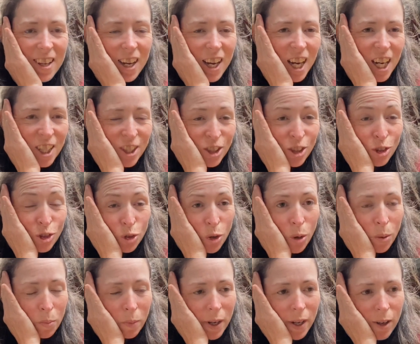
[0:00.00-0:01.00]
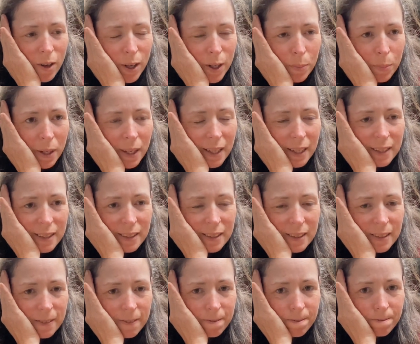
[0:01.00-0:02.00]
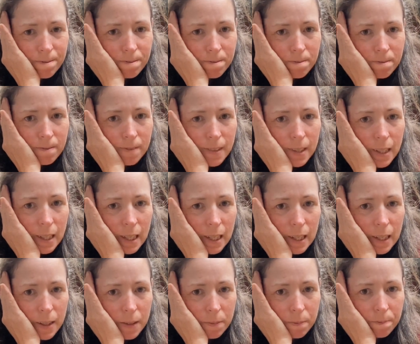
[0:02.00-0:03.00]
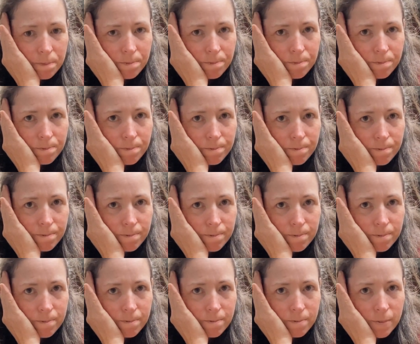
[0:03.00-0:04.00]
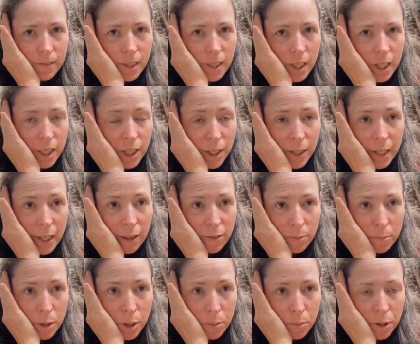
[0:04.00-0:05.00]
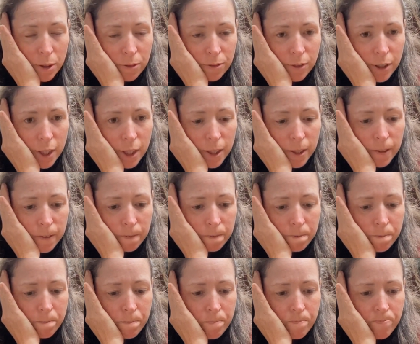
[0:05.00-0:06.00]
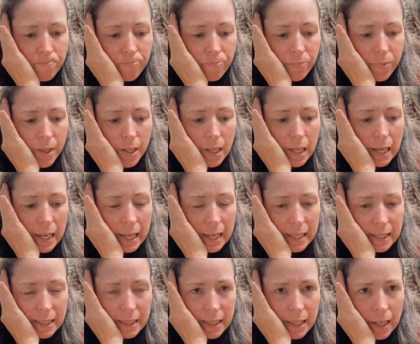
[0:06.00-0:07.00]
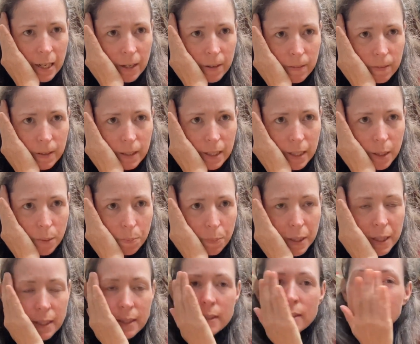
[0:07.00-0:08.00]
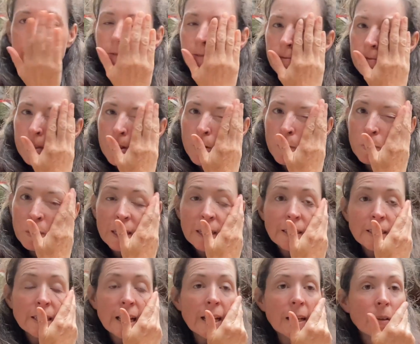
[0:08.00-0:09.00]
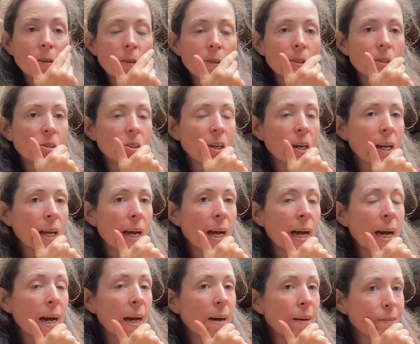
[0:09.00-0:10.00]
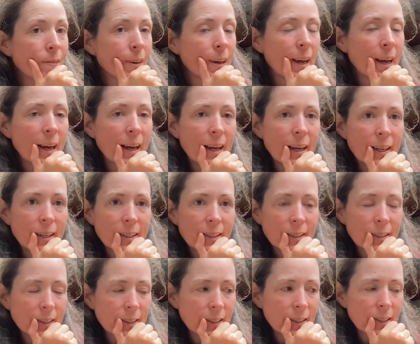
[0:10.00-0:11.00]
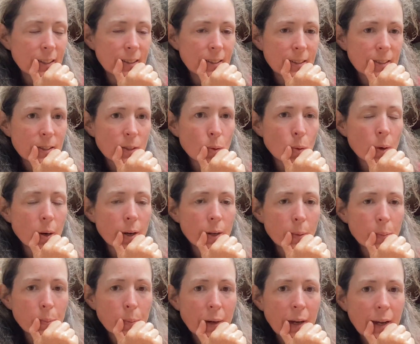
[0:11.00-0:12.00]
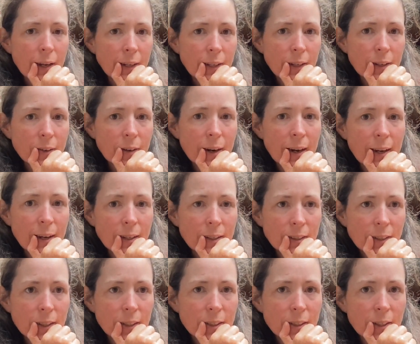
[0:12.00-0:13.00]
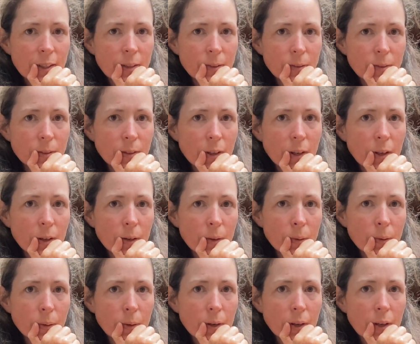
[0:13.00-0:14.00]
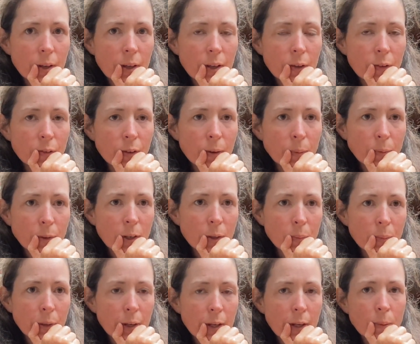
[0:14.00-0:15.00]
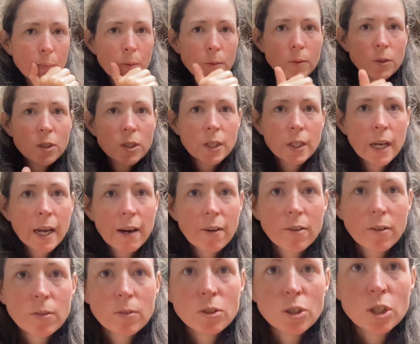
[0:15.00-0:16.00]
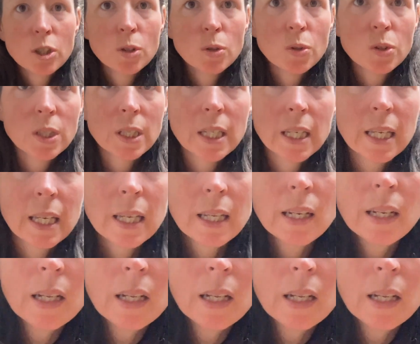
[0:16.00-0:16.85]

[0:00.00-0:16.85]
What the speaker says: I just dropped my iPad. I don't have a mobile phone. It's the only piece of filming technology I have, and it's quite badly cracked. I don't know if I'm going to be able to carry on using it.